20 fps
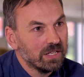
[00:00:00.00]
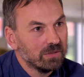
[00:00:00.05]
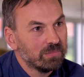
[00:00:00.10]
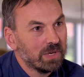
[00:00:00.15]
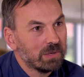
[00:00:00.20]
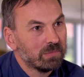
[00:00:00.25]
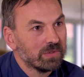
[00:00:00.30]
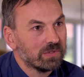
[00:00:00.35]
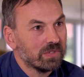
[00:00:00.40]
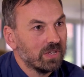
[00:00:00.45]

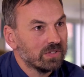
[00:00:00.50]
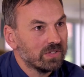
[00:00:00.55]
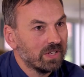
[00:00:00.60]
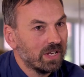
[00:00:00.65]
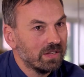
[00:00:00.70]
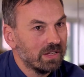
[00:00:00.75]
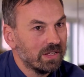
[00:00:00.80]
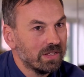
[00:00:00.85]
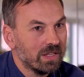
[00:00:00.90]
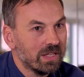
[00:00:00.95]
People start
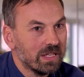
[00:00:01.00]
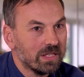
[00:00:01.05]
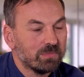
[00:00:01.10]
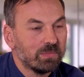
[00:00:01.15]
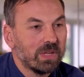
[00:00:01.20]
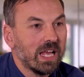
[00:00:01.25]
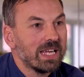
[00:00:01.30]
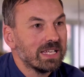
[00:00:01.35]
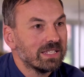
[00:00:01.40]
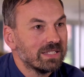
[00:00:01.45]
saying that this
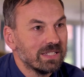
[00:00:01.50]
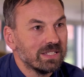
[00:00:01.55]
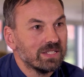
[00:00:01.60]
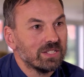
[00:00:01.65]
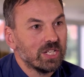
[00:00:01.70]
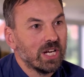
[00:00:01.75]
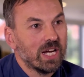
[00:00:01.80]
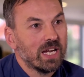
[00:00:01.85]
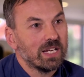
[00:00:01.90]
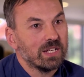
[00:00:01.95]
place
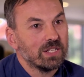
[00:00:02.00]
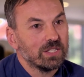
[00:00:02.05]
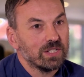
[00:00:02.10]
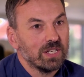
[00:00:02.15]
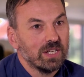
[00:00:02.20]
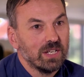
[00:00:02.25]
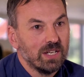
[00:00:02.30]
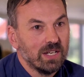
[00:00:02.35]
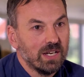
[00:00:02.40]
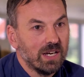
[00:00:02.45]
has changed.
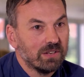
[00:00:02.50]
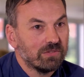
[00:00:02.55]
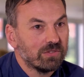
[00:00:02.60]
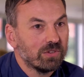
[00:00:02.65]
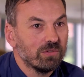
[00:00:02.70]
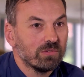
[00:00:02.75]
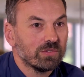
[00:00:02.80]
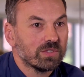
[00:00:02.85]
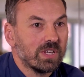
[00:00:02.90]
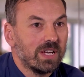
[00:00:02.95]
And of
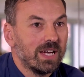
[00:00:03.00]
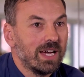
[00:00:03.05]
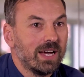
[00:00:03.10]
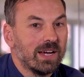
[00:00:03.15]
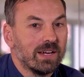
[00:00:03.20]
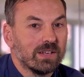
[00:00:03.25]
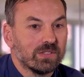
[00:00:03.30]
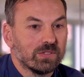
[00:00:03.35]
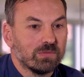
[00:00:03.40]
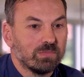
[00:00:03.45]
course it
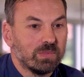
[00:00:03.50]
has,